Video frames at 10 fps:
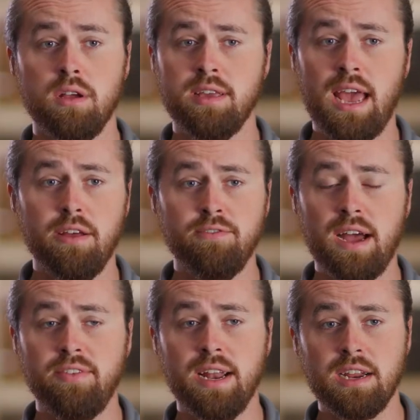Cat
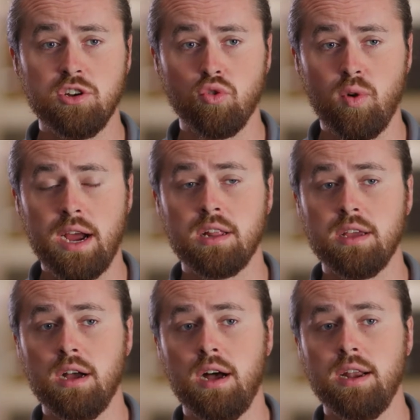5 hitting
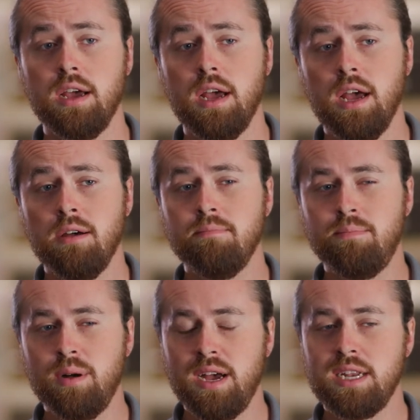directly on.
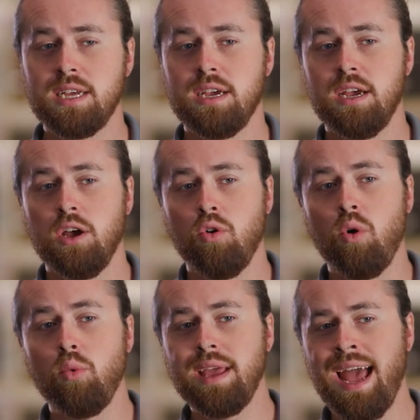But
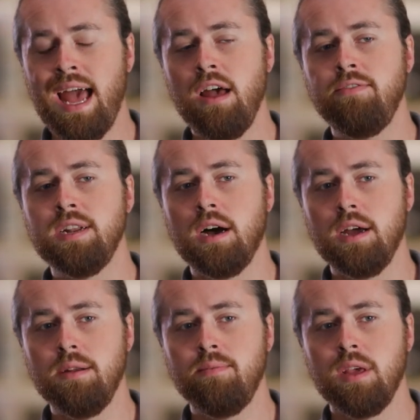what we have
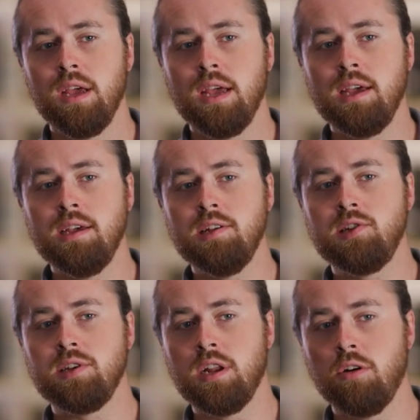done
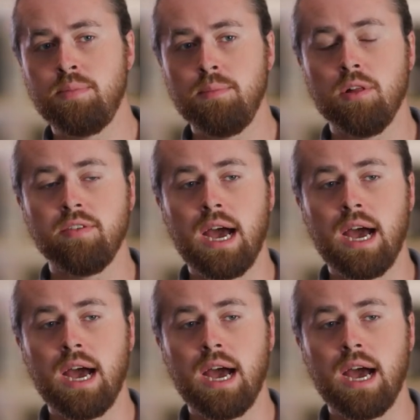is, you know, people have